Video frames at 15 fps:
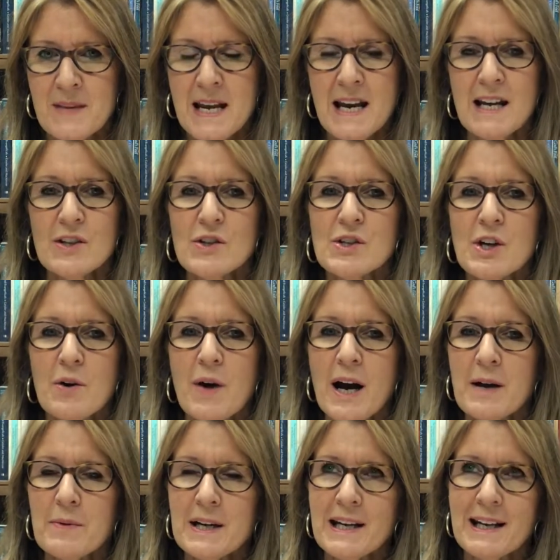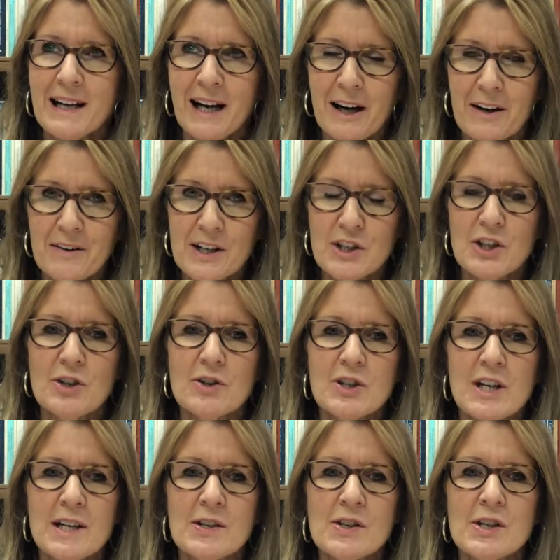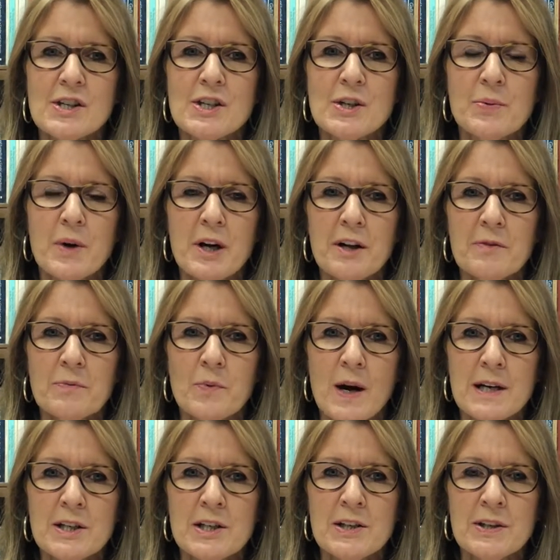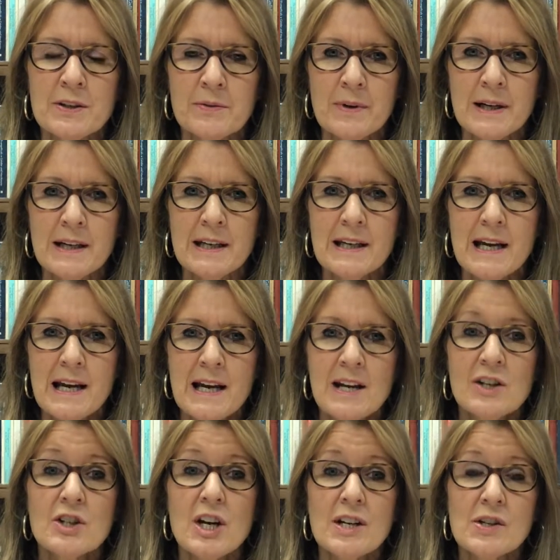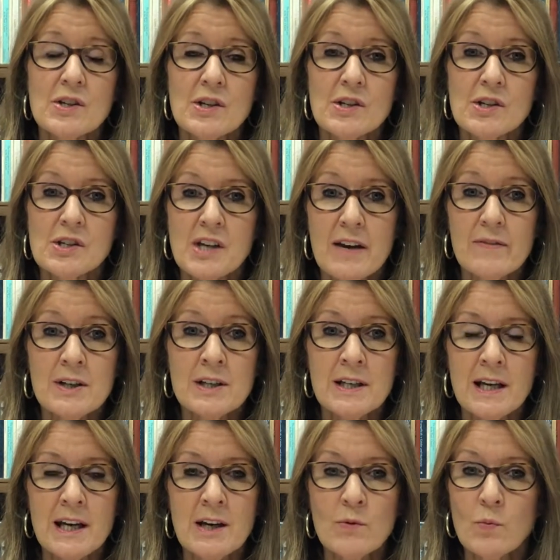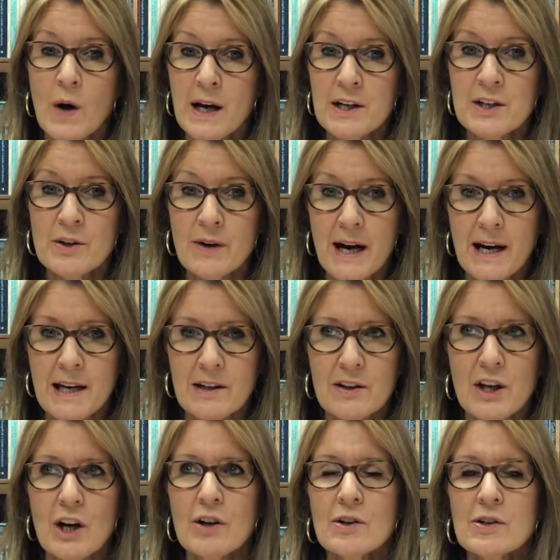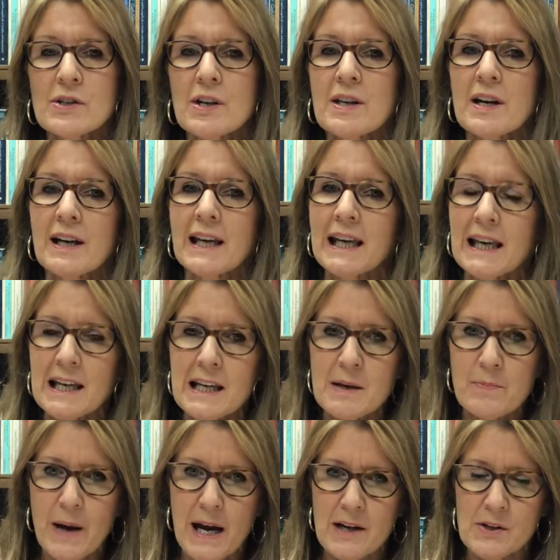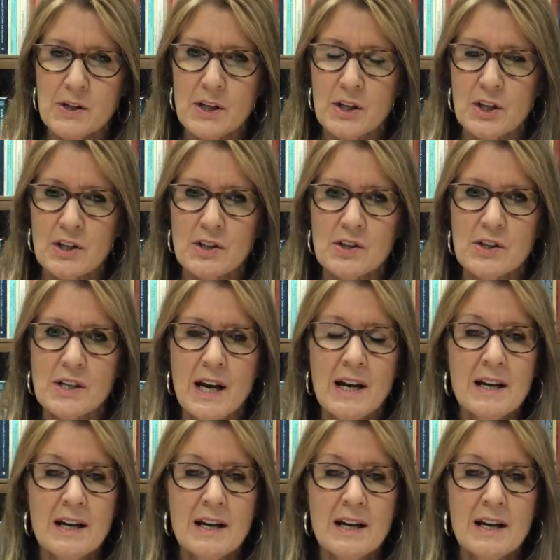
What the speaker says: And so I would encourage you, Genesis 12, 1 to 3, Genesis 17, 1 to 8. Those are the key passages.